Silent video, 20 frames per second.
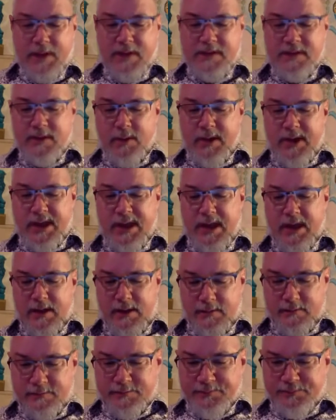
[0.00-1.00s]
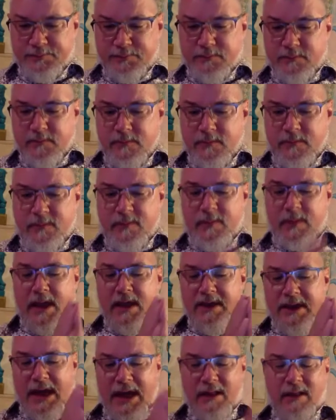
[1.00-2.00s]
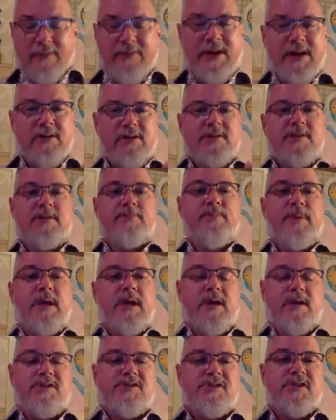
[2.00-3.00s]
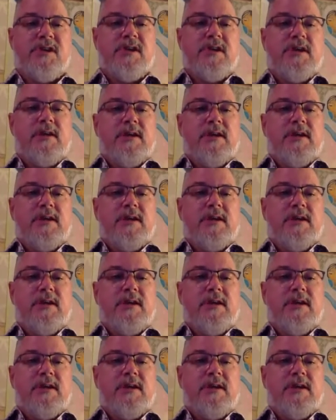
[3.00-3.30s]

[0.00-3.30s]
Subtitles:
So again, an elevator speech